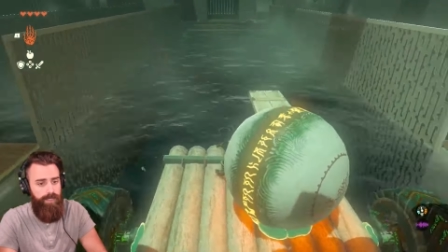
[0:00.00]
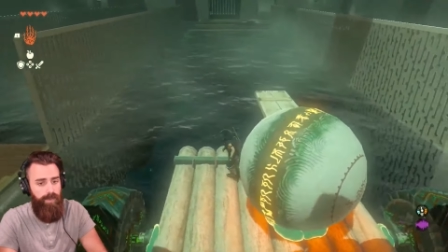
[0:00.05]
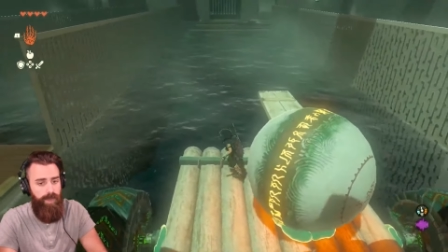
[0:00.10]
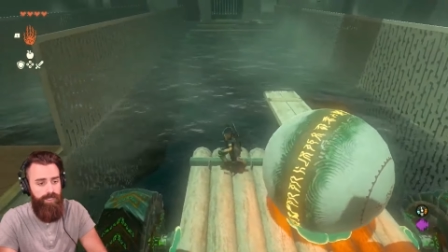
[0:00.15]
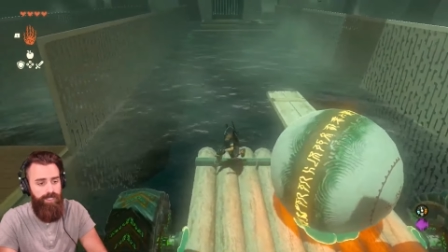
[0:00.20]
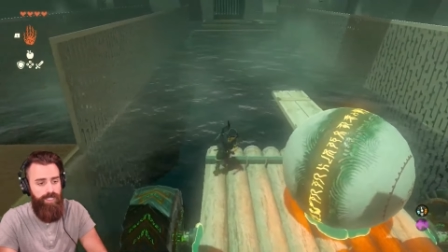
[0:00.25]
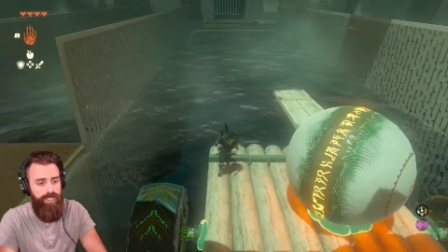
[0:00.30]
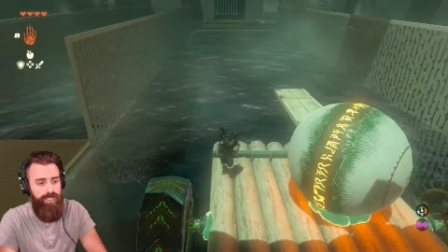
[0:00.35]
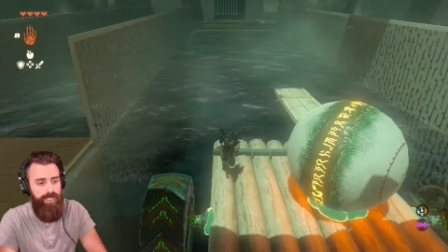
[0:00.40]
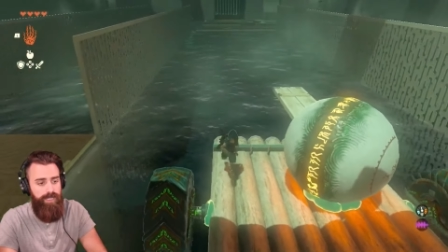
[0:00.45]
Do I
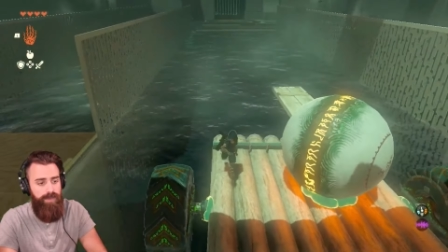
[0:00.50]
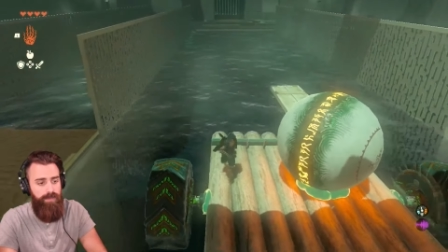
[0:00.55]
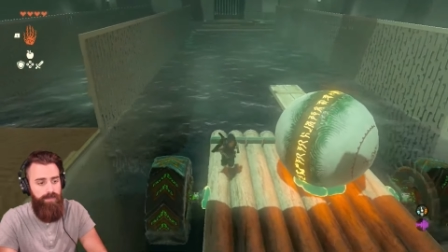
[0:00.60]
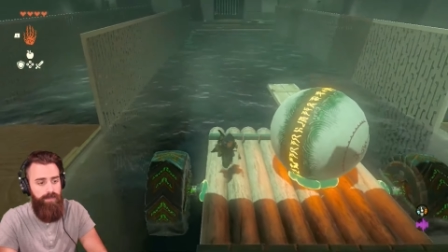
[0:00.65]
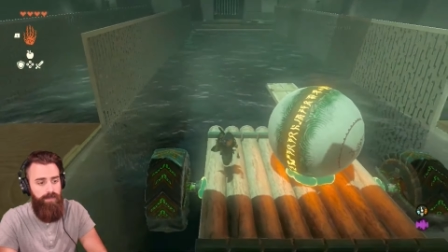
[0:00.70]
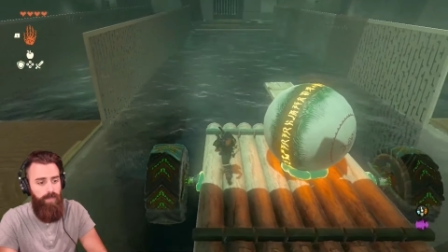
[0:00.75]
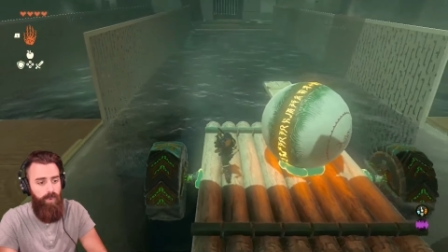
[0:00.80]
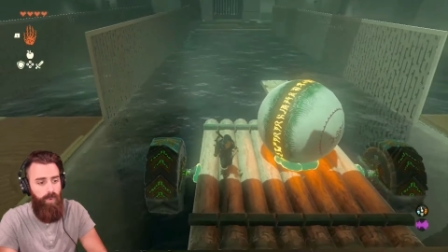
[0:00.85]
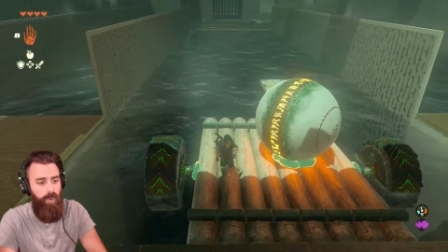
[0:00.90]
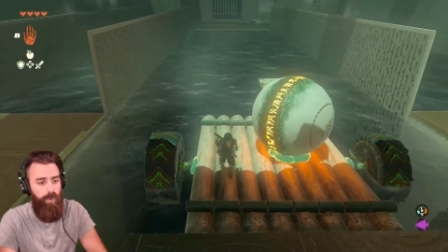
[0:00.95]
just need
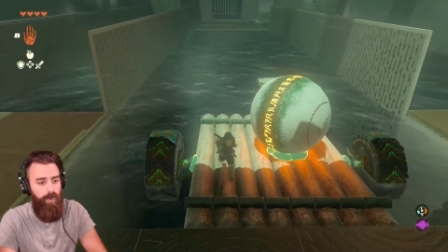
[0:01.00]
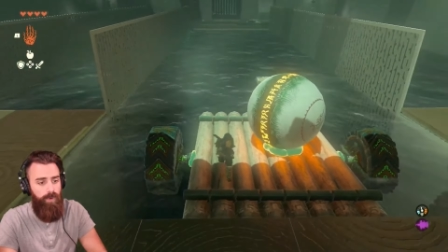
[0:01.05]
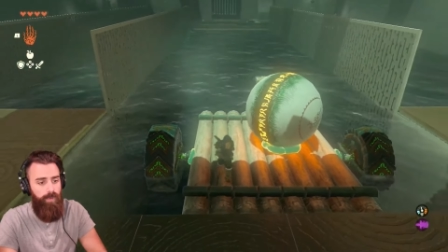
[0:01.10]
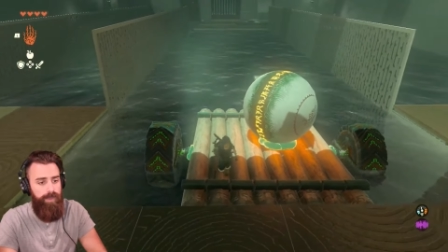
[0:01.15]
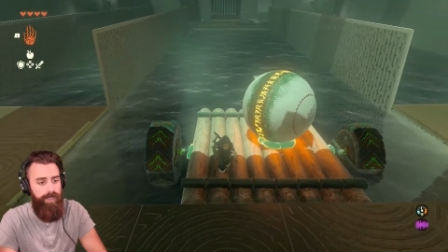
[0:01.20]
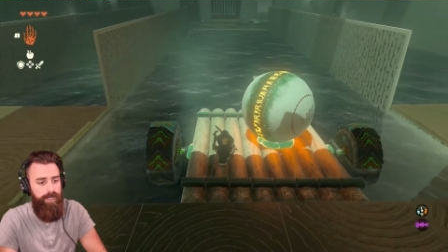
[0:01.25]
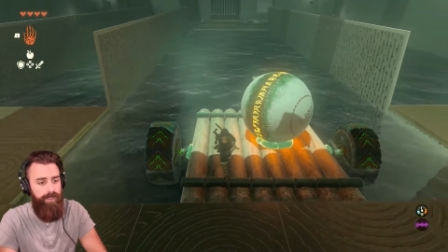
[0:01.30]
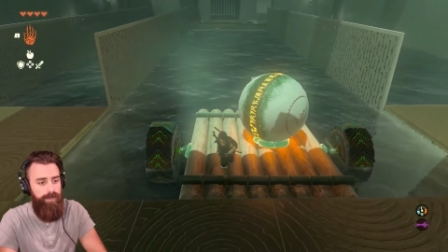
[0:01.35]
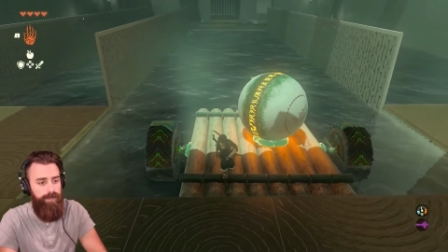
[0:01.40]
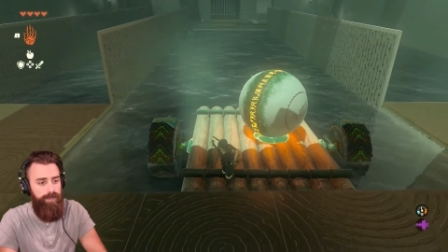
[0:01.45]
more
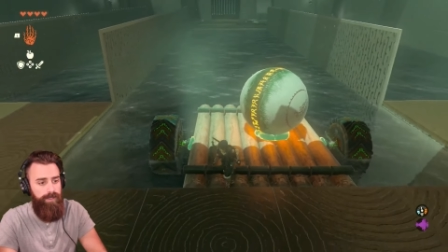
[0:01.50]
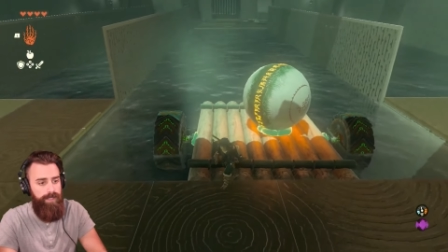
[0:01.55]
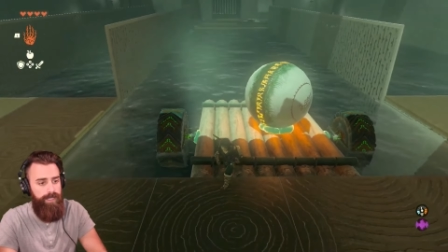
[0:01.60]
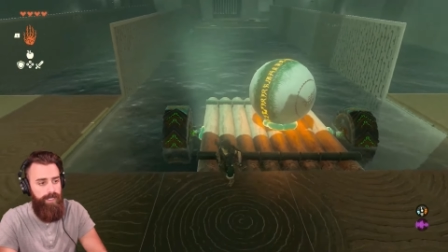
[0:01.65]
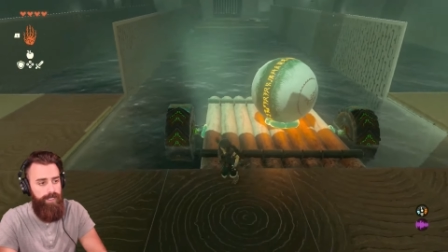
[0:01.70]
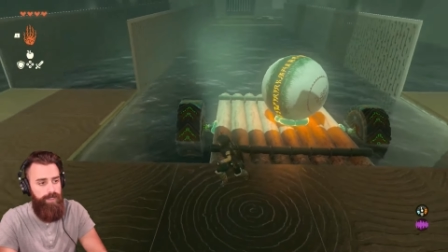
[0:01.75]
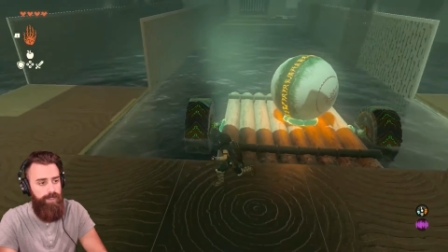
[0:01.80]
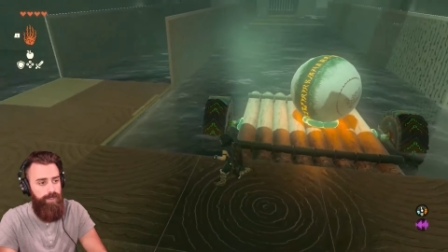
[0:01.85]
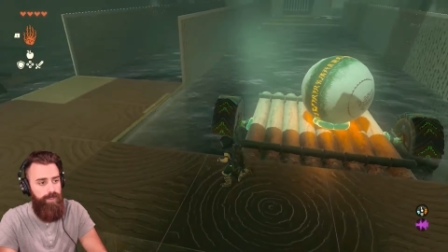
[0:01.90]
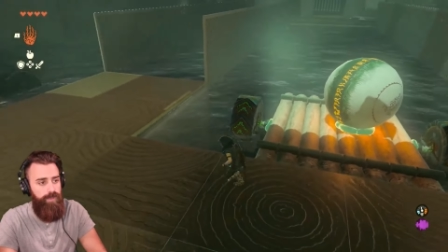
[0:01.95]
wheels?
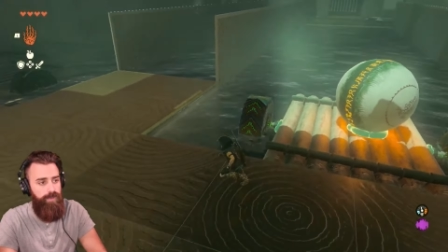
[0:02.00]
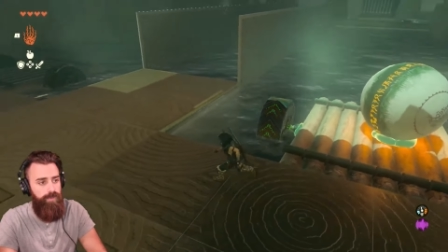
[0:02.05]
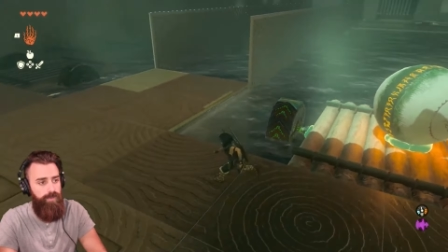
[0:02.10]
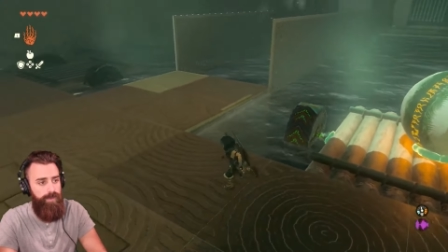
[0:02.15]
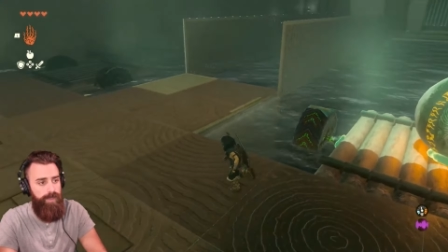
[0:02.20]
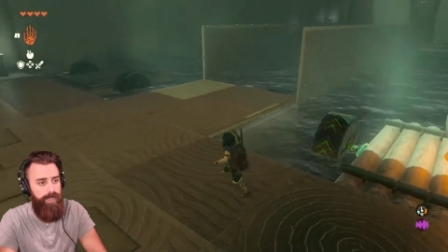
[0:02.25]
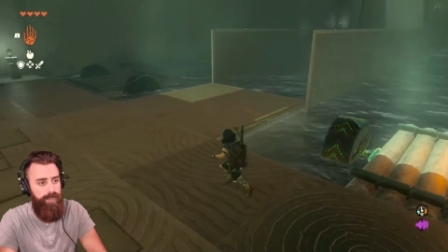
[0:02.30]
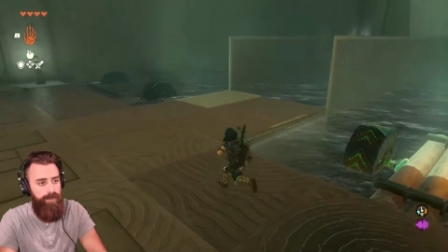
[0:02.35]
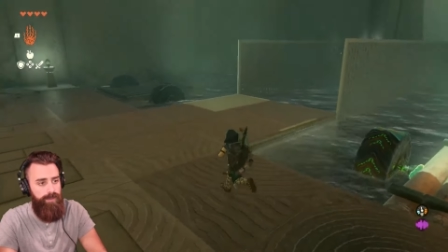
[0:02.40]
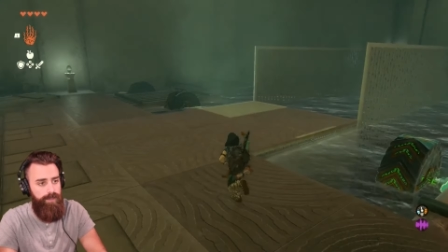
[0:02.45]
Is two
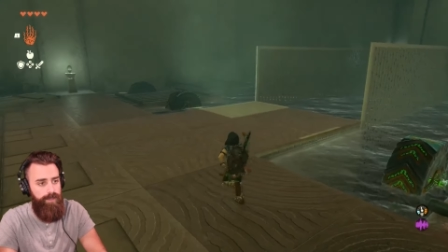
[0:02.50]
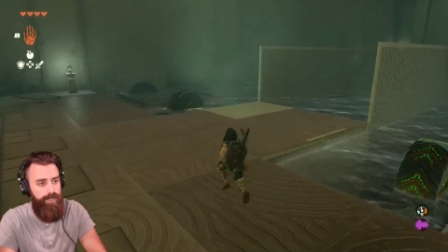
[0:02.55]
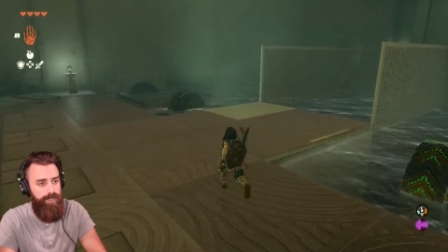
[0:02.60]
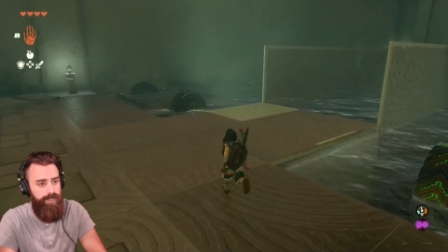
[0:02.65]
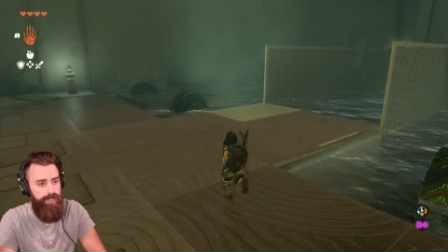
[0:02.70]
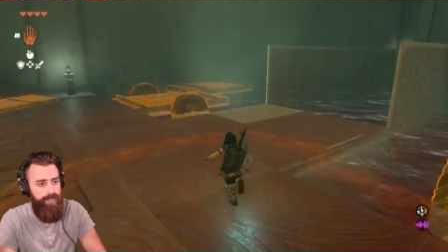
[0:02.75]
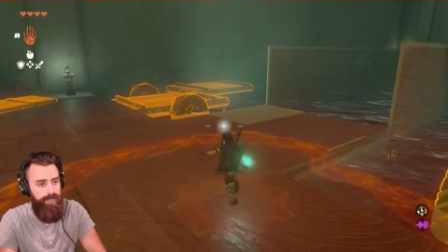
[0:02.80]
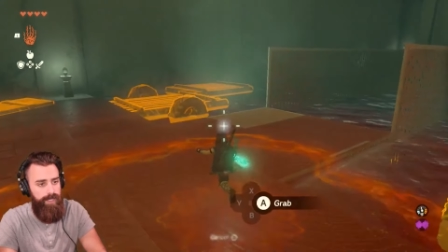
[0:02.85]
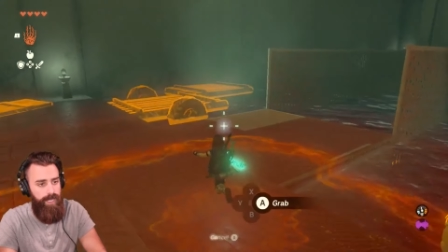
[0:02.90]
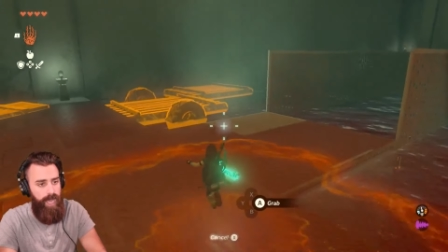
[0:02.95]
wheels
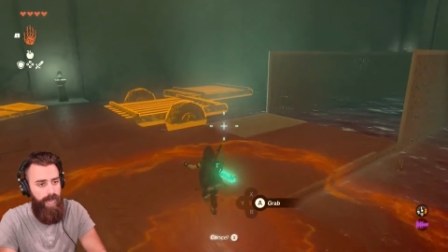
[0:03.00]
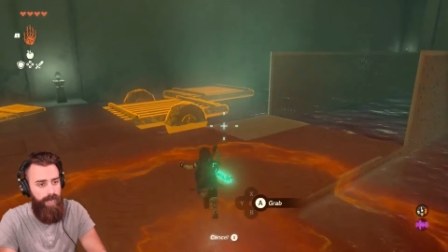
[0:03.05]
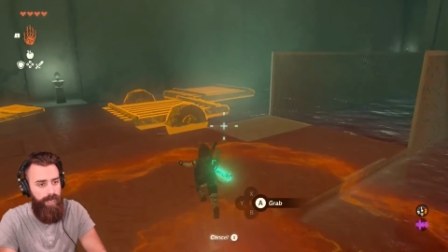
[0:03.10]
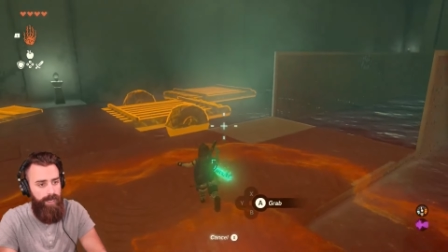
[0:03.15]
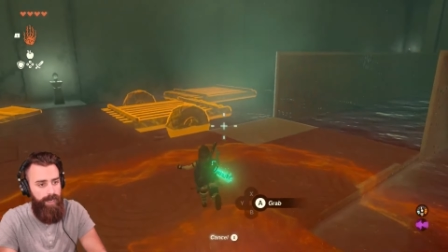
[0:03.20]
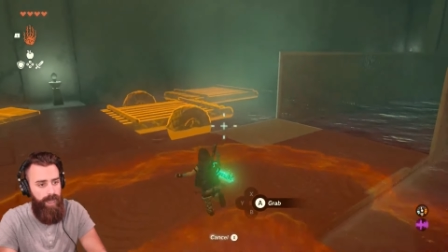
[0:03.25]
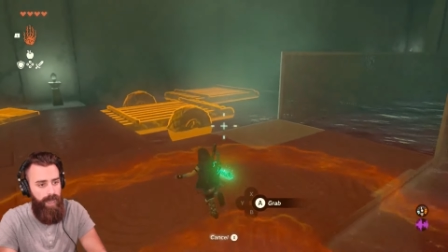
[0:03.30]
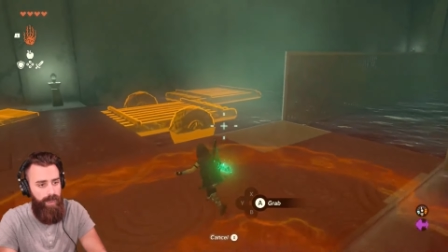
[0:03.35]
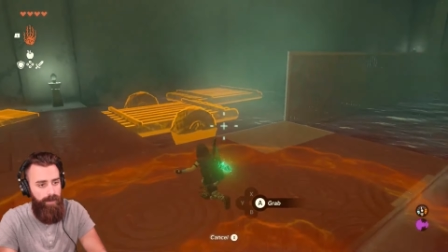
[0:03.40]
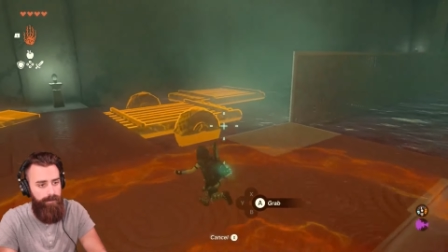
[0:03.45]
just not
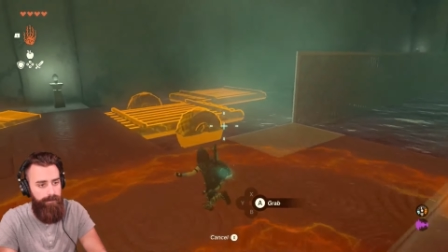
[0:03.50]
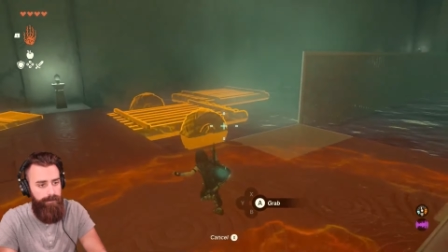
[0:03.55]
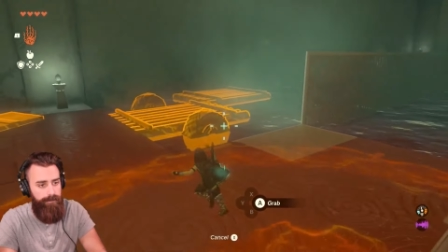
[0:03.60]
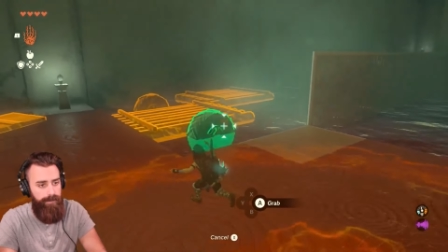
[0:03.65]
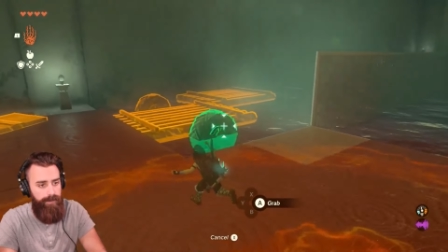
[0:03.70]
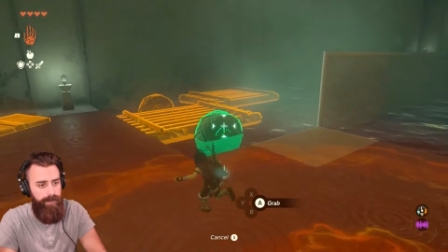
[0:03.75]
enough?